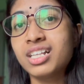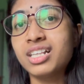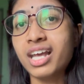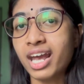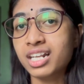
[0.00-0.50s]

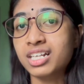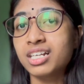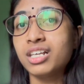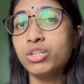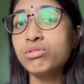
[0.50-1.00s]
that
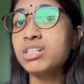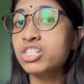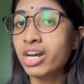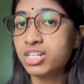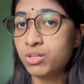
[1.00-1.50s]
using
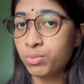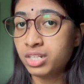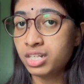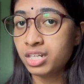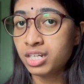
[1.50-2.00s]

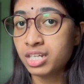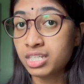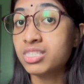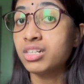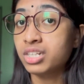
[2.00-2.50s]
ChatGPT
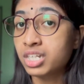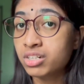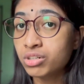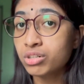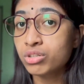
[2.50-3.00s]
is
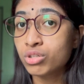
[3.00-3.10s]
illegal.